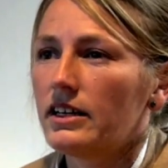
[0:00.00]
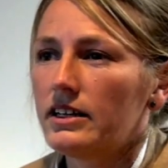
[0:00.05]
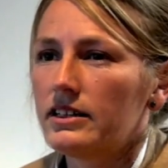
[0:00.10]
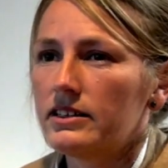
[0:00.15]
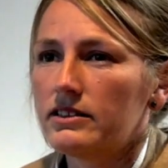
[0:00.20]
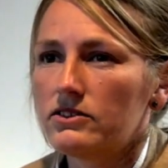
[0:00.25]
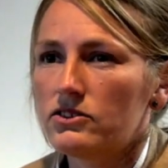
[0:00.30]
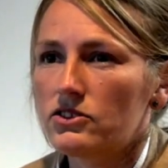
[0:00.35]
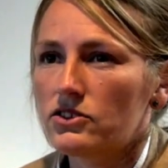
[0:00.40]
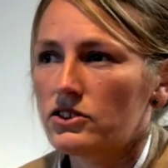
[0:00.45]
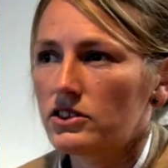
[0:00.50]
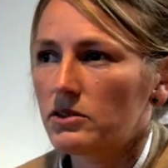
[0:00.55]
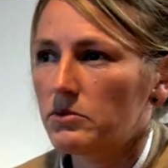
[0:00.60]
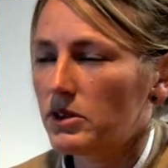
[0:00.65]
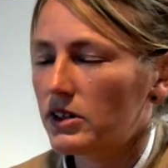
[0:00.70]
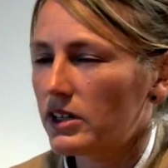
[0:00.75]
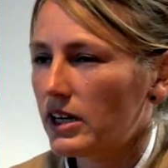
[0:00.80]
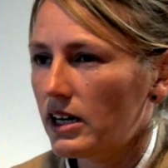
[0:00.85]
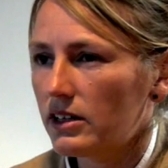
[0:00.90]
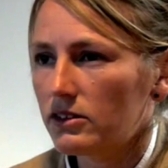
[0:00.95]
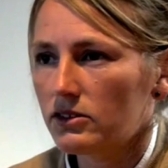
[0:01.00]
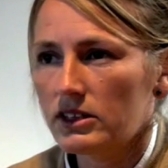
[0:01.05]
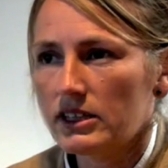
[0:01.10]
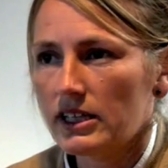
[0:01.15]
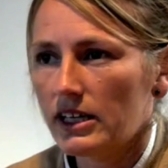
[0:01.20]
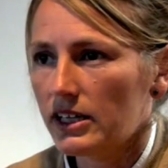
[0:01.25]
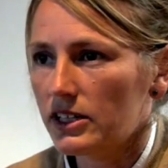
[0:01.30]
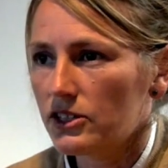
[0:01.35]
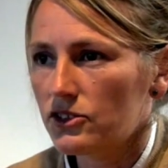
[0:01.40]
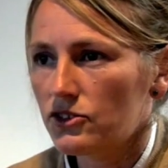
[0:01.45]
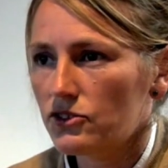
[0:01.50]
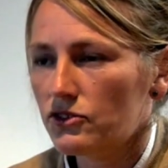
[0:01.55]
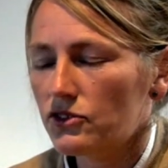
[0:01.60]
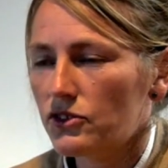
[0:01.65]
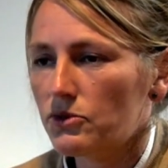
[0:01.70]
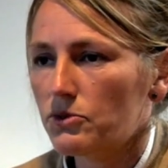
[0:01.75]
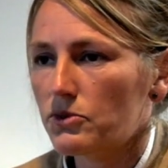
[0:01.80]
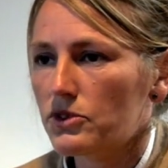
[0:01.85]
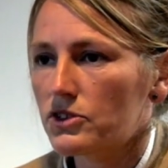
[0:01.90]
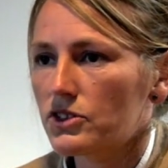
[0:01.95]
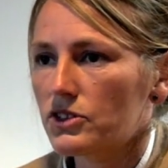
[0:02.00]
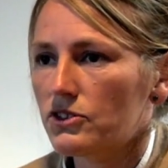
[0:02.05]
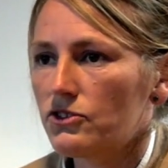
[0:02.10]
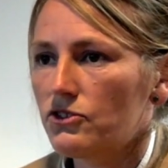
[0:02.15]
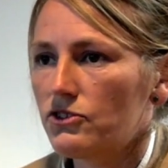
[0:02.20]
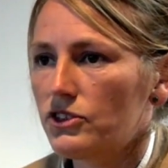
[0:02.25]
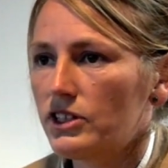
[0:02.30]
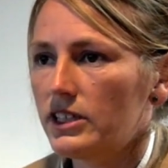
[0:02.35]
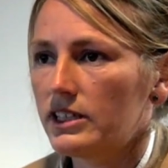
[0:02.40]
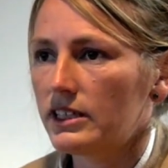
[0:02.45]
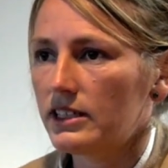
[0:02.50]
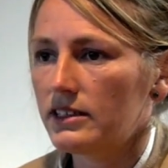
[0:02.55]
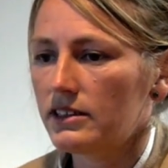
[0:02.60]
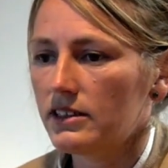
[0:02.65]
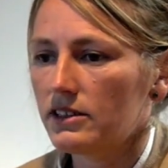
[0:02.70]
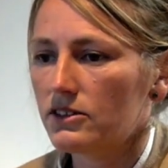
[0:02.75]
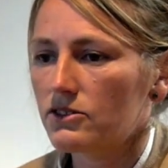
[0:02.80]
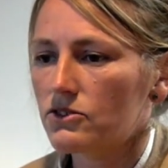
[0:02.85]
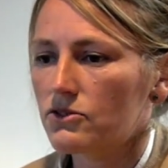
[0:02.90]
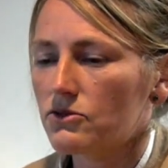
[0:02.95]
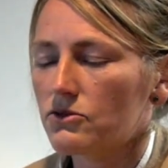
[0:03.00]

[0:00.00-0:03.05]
and just the morale and the attitude towards the union in here,